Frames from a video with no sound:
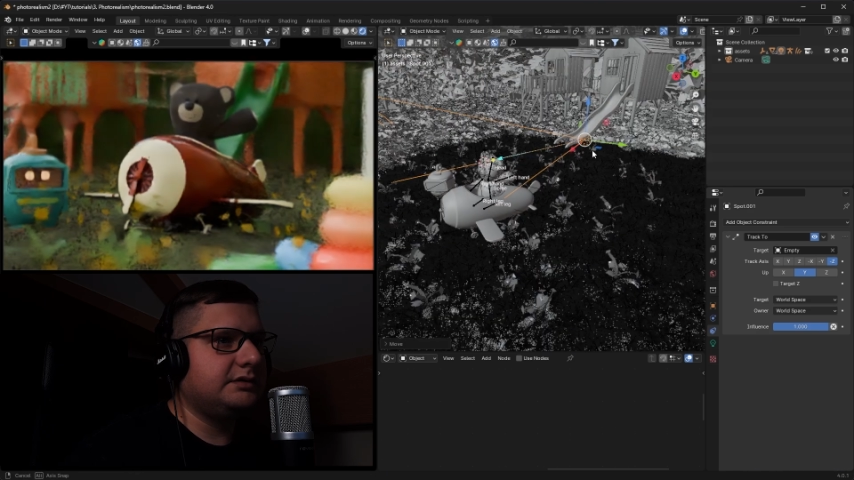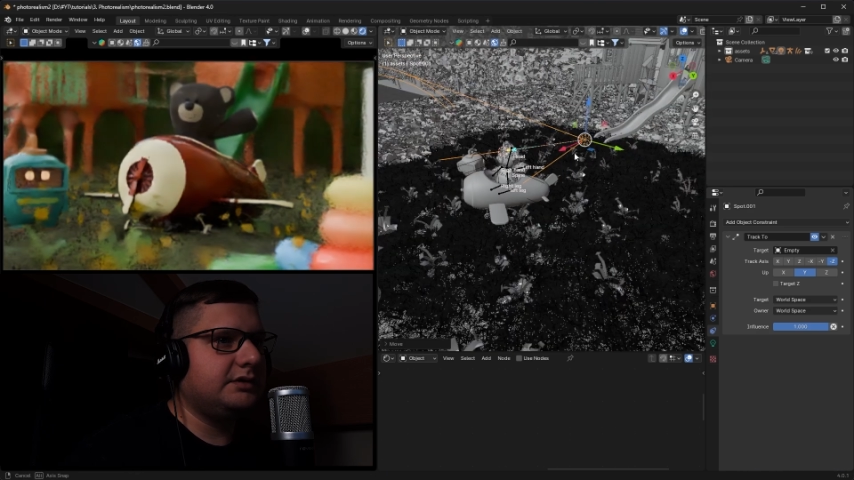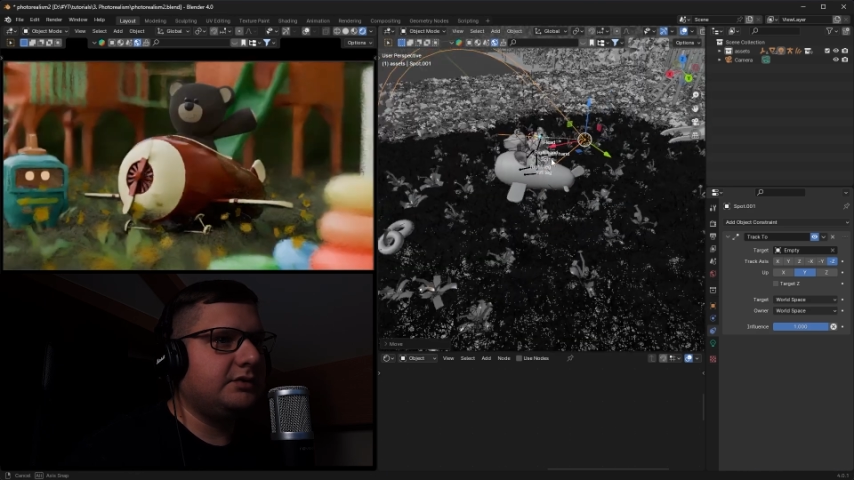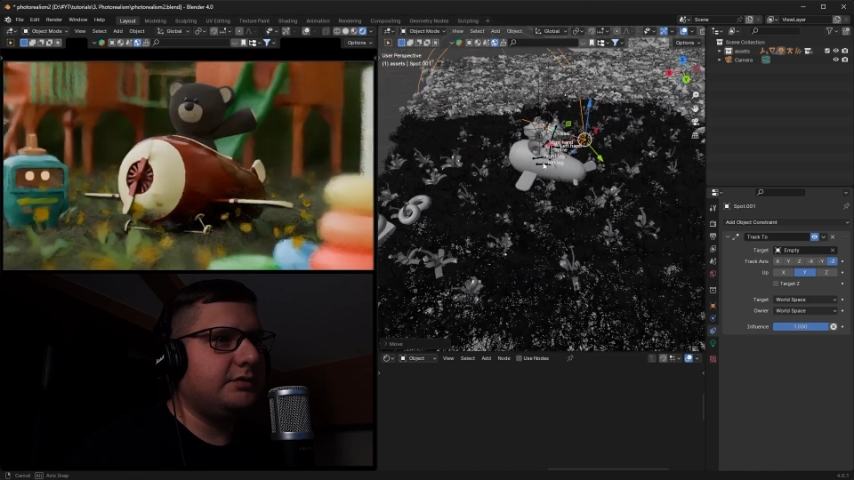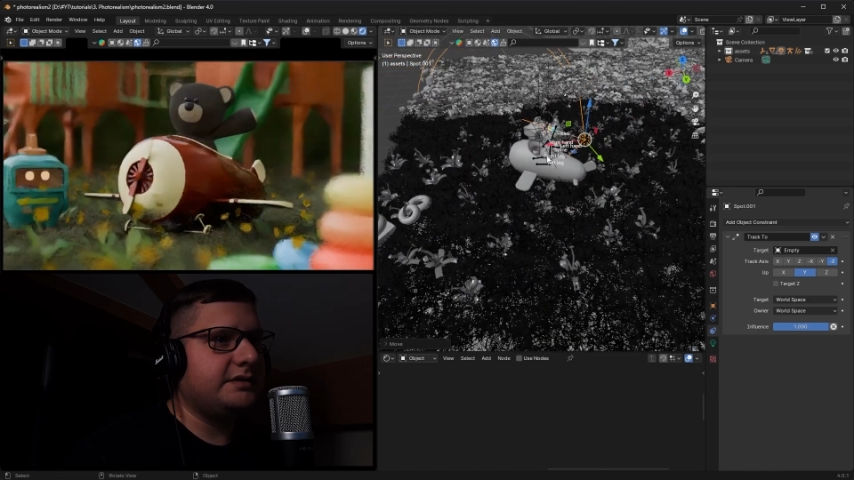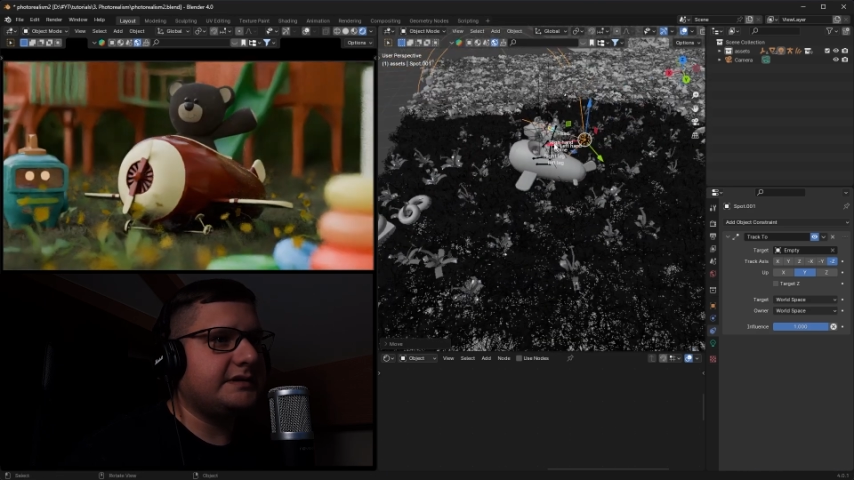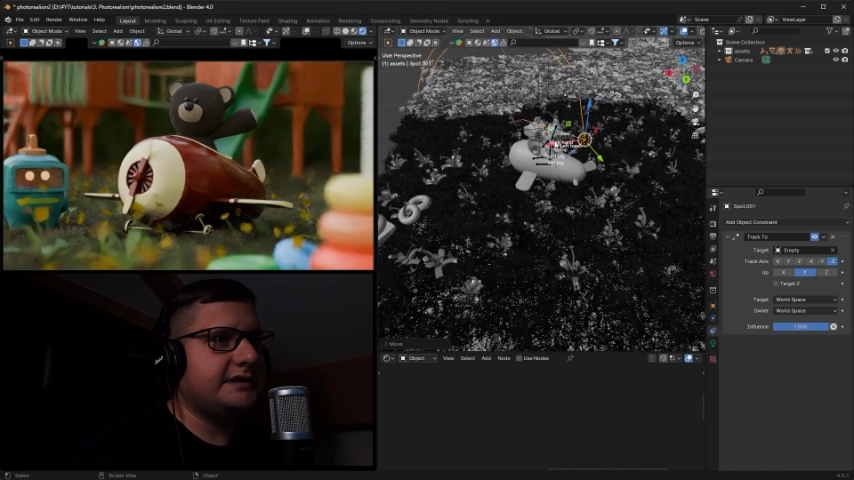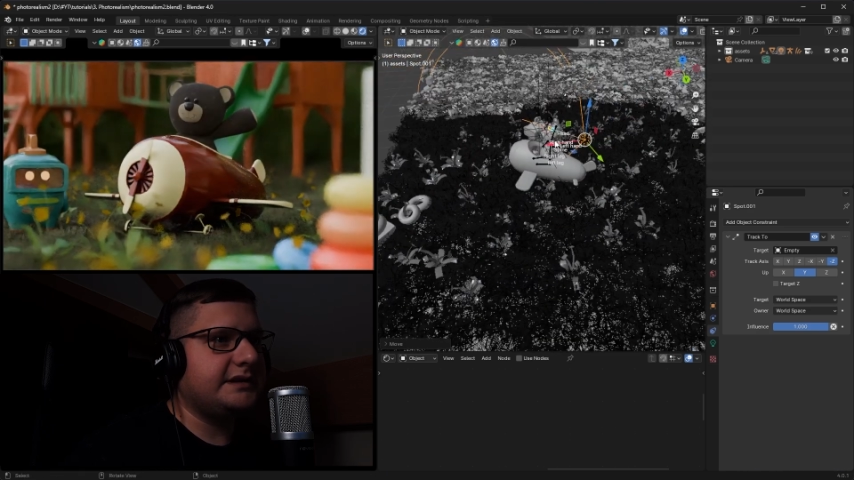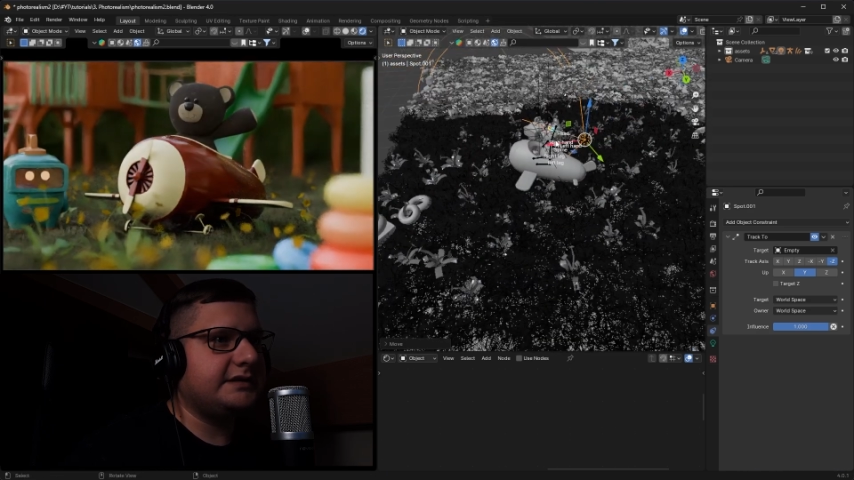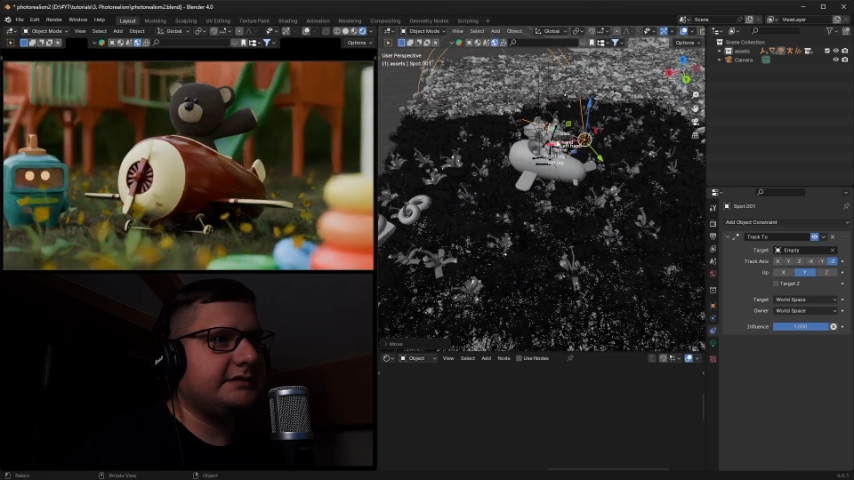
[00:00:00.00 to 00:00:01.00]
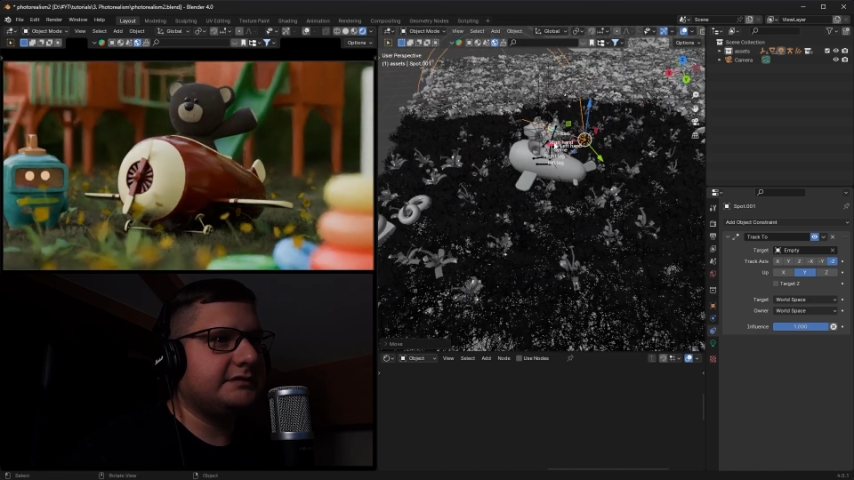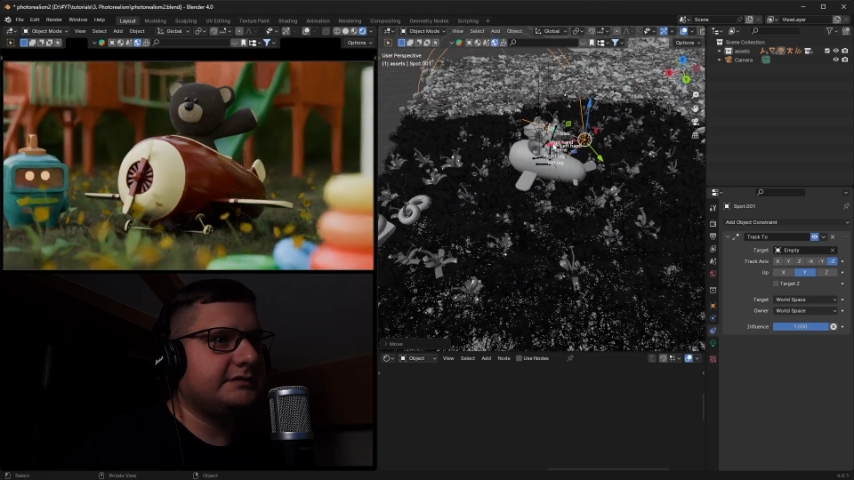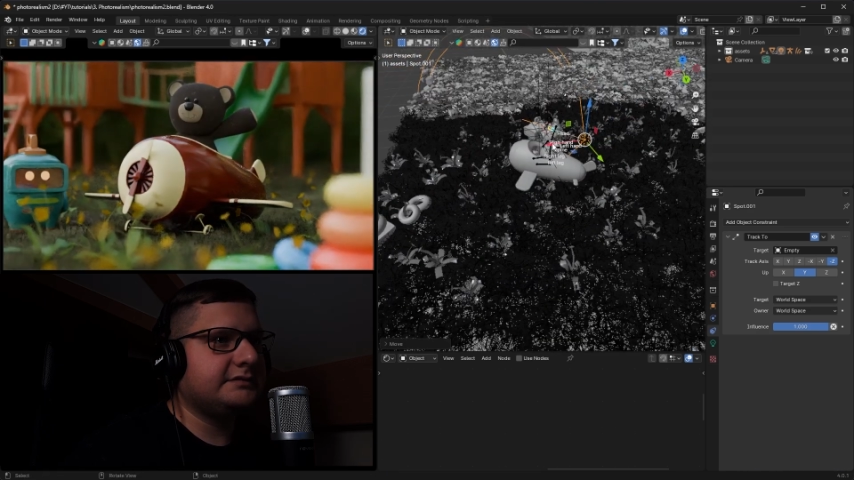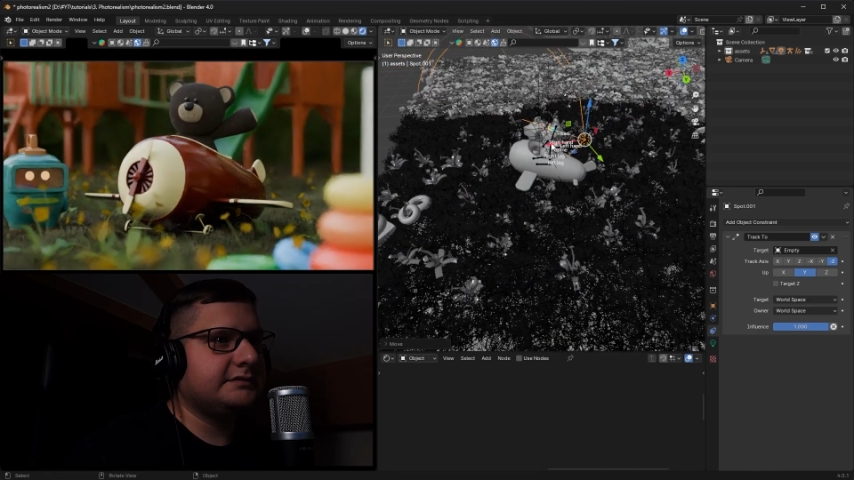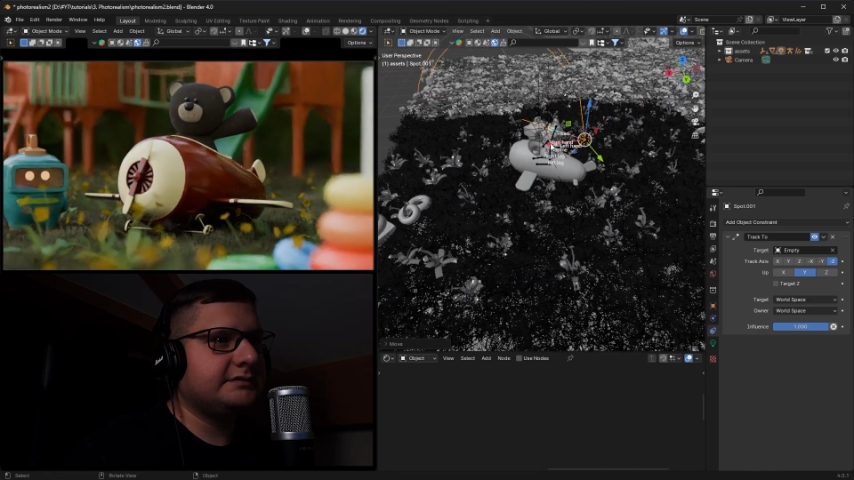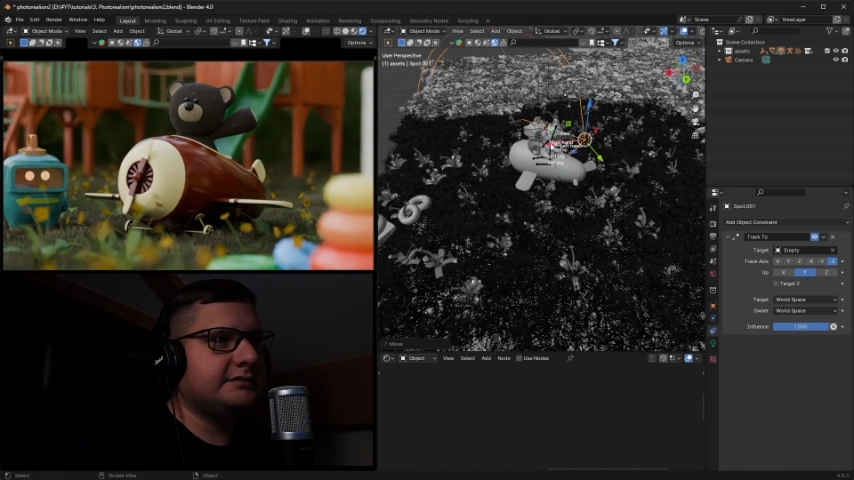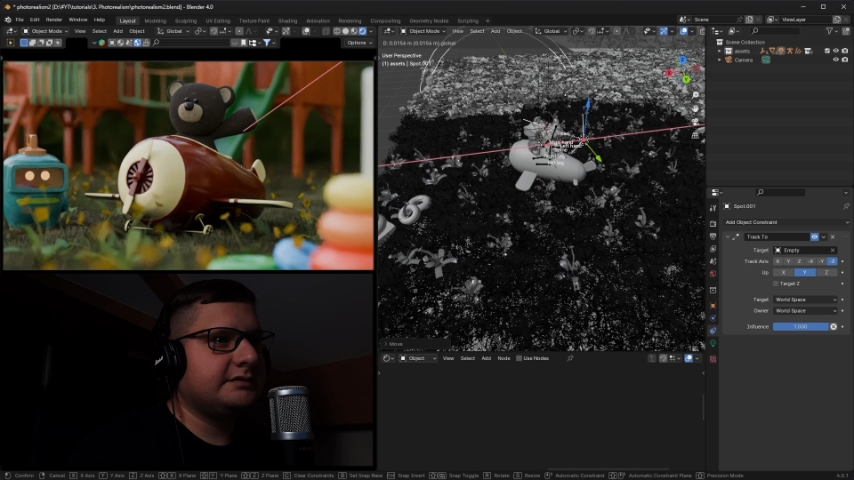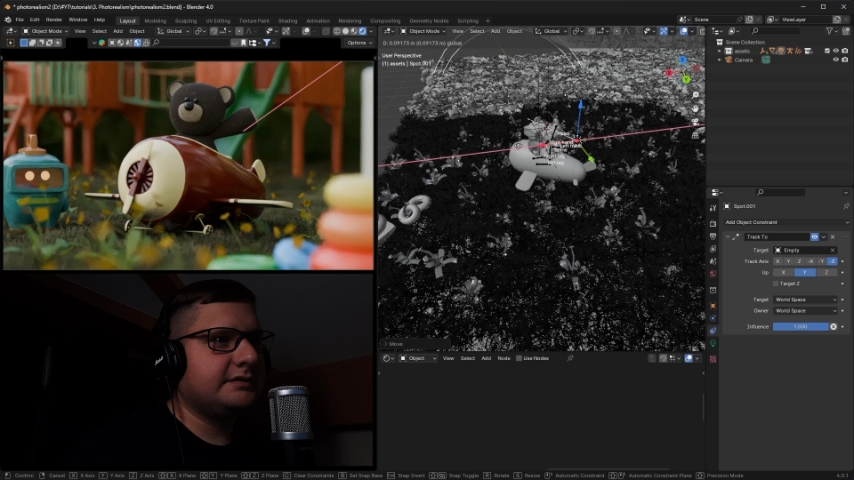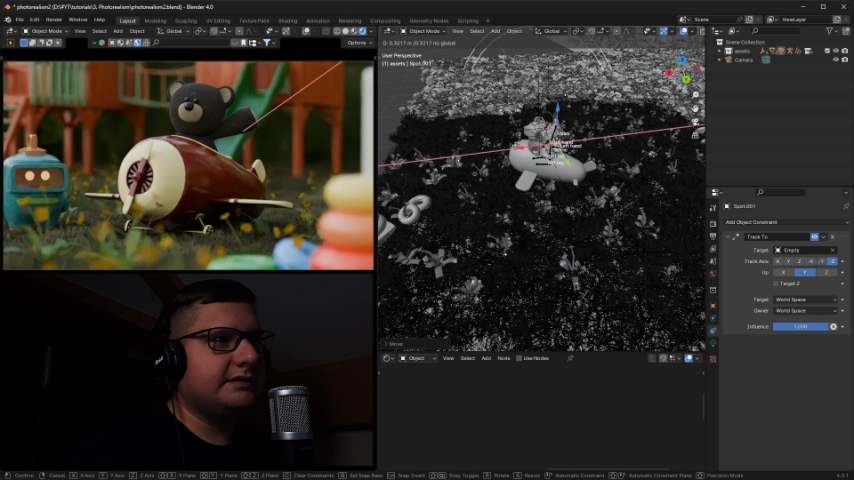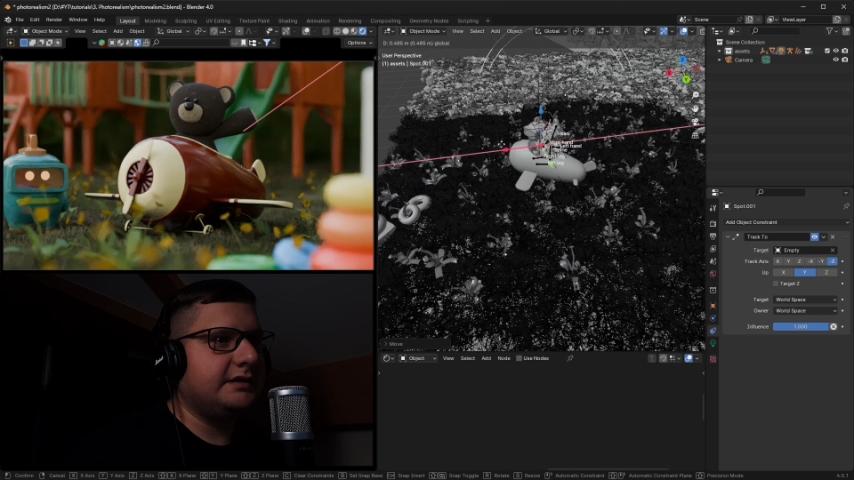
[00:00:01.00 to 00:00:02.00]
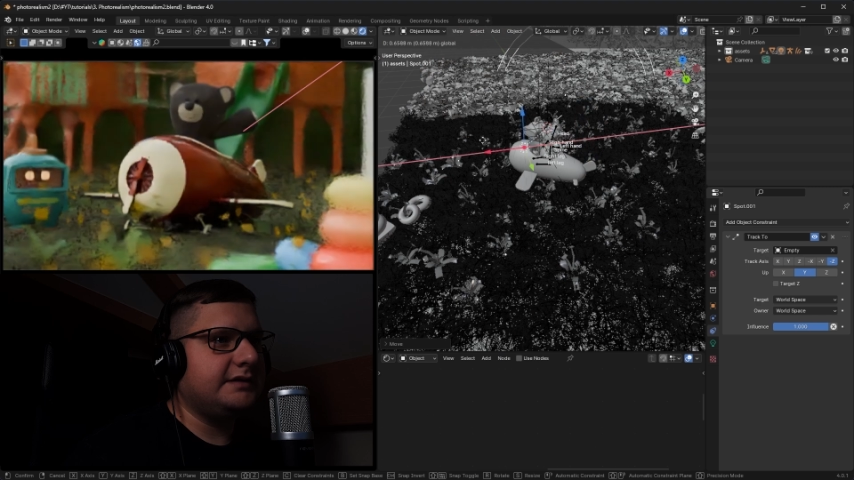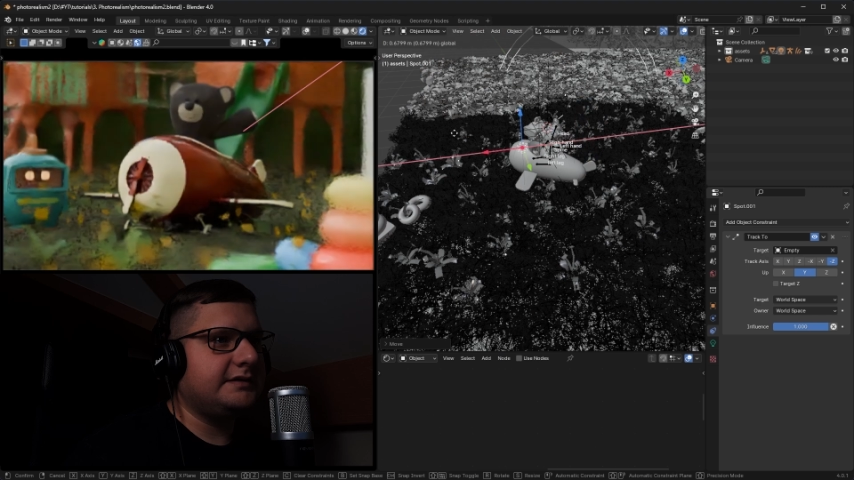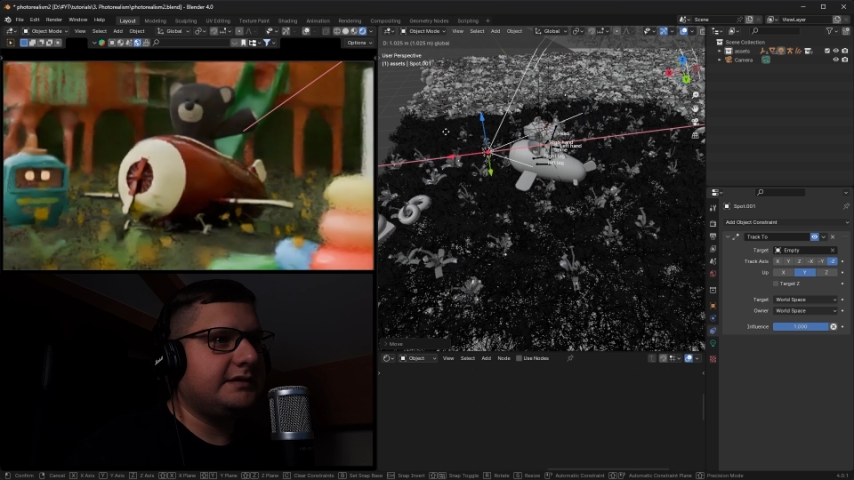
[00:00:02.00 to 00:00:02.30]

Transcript: you will see that